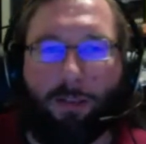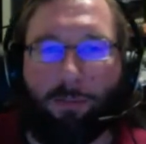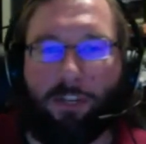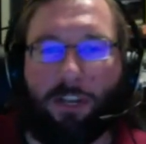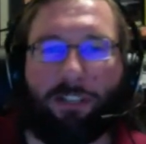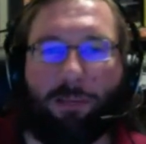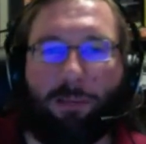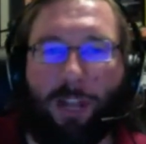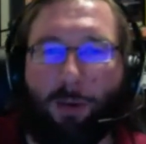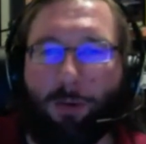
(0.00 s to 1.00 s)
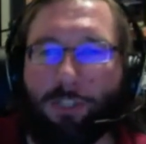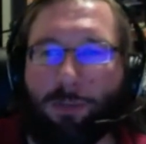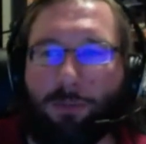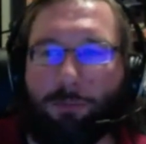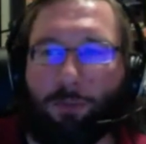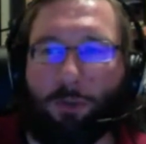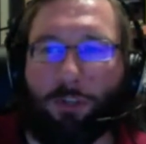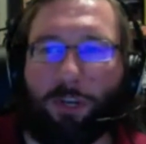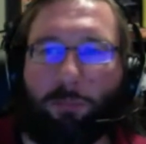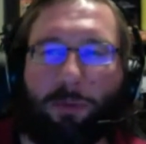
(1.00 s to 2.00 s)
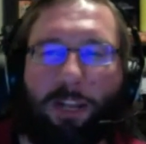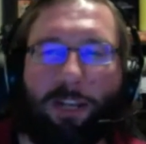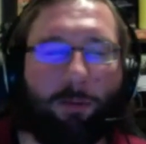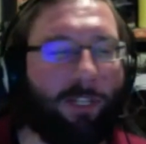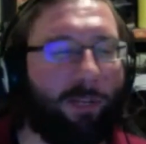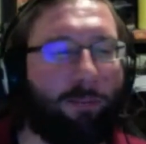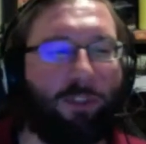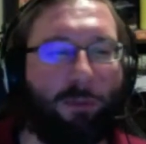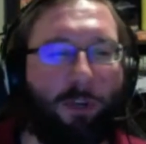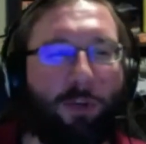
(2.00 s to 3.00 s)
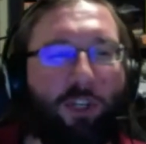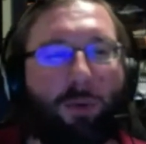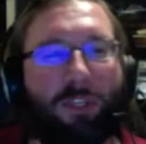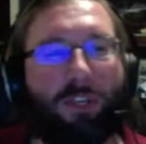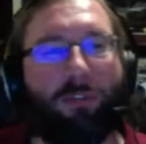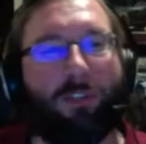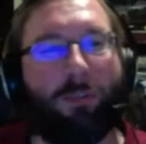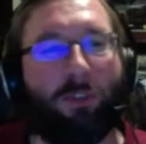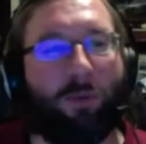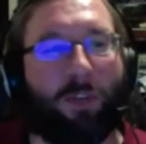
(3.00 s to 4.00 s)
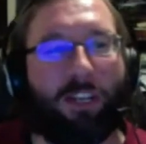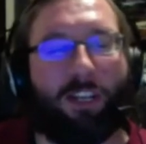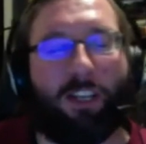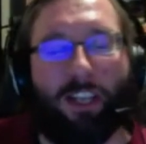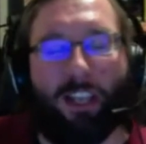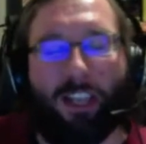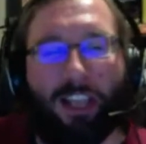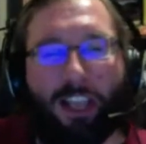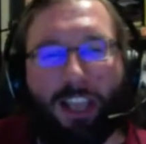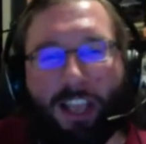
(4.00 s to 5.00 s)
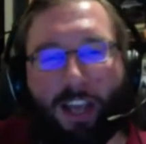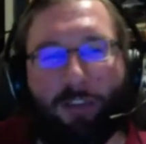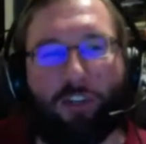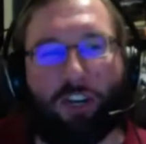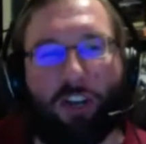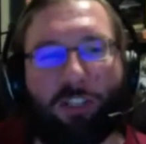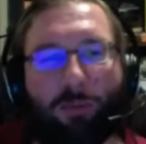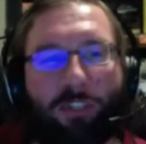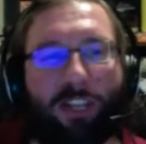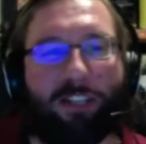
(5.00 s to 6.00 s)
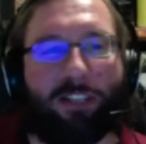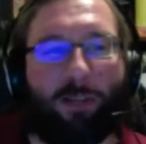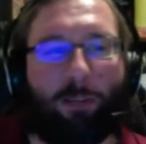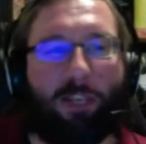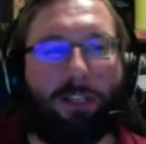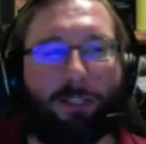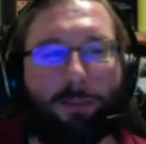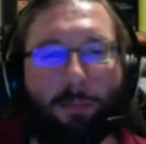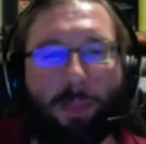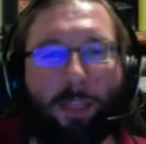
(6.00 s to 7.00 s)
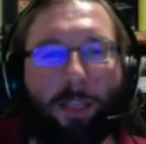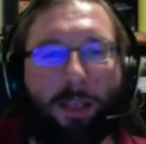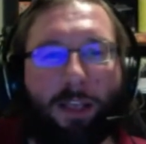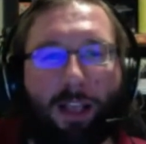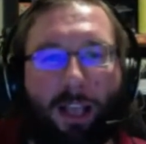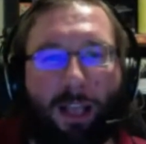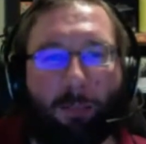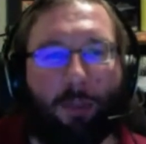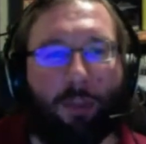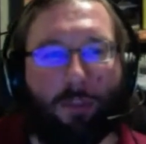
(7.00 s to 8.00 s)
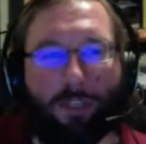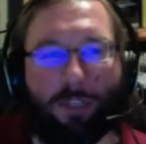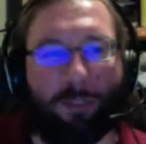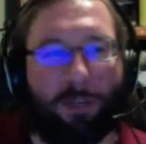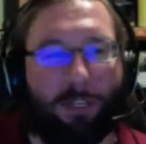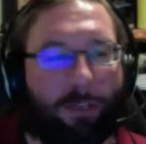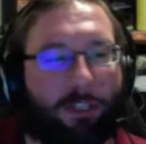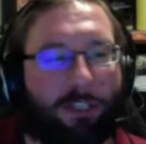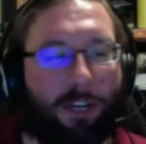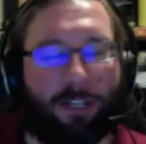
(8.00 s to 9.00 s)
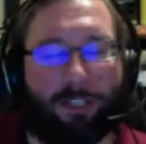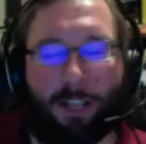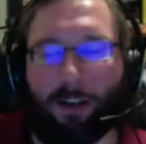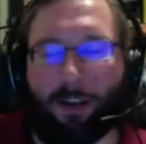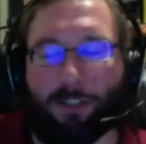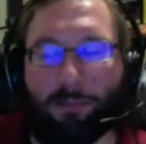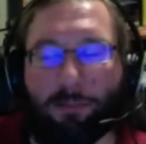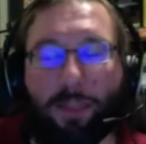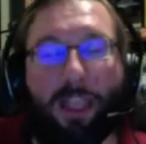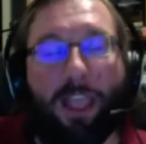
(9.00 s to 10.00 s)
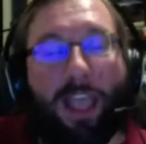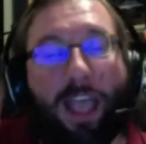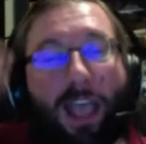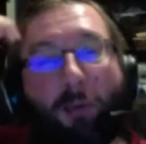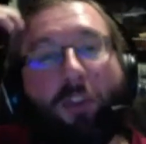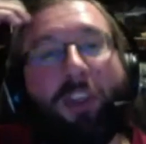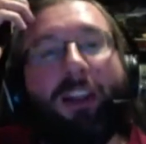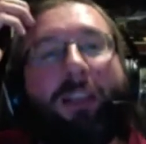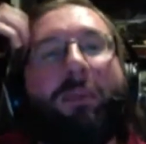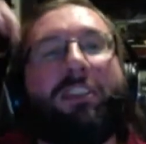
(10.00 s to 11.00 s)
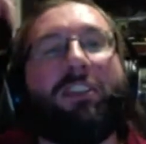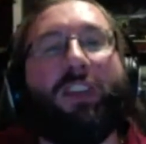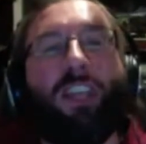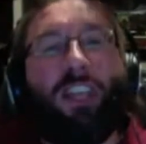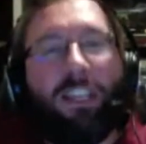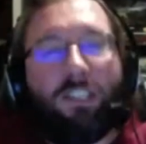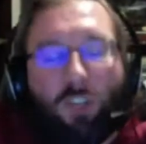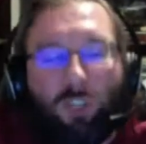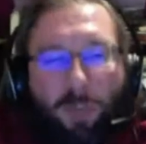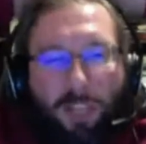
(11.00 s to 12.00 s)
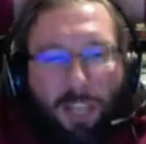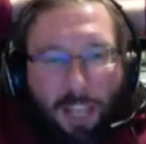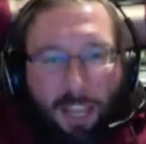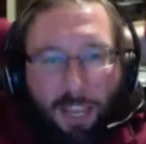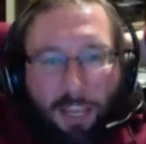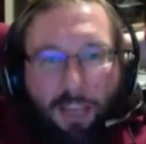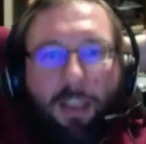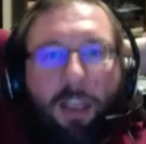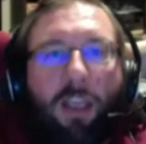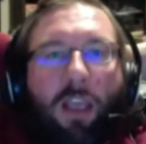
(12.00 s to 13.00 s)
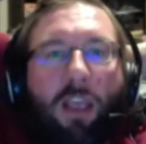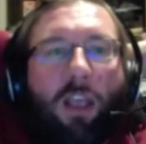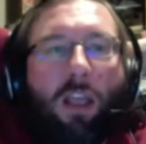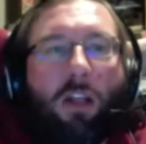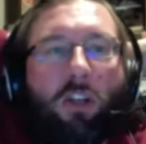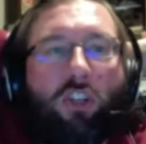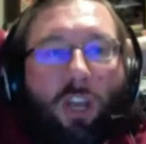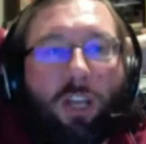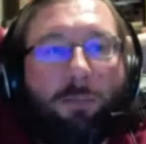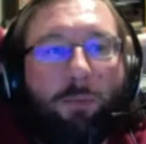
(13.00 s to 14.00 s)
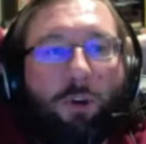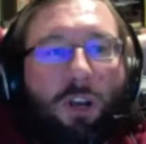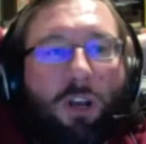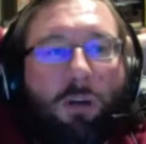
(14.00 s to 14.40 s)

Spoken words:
letting it slip now because I was told to let it slip, so I'm not quite sure what the difference between an official announcement and a slip is. Other than this is like slightly scandalous. No, the Yellow King bestiary is going to be a giant book,